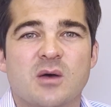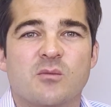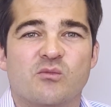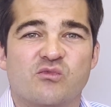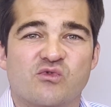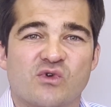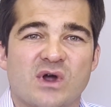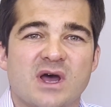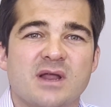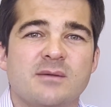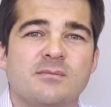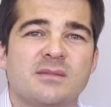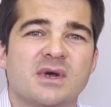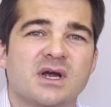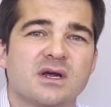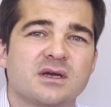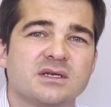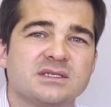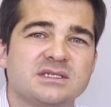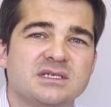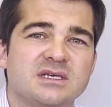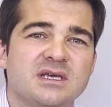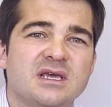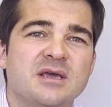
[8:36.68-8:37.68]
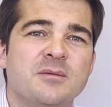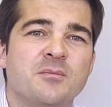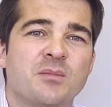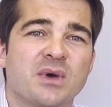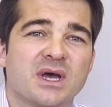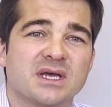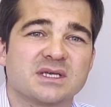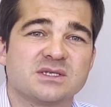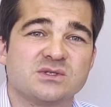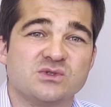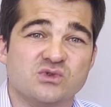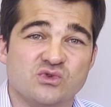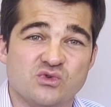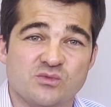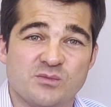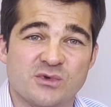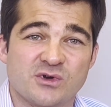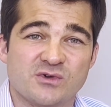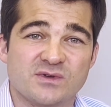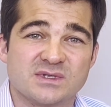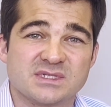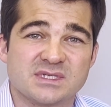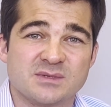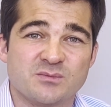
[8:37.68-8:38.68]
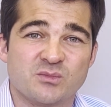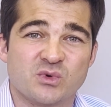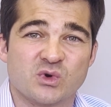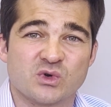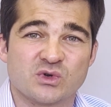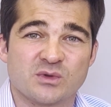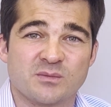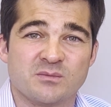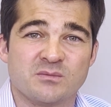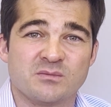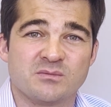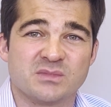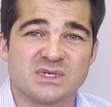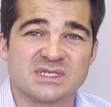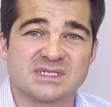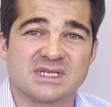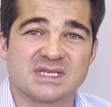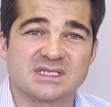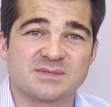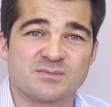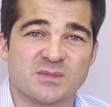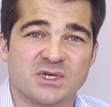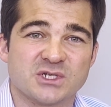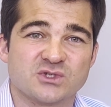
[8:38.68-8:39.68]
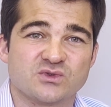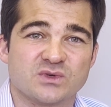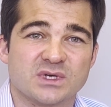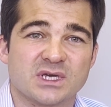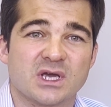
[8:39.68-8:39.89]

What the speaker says: Brand marketing impacts numerous important business metrics,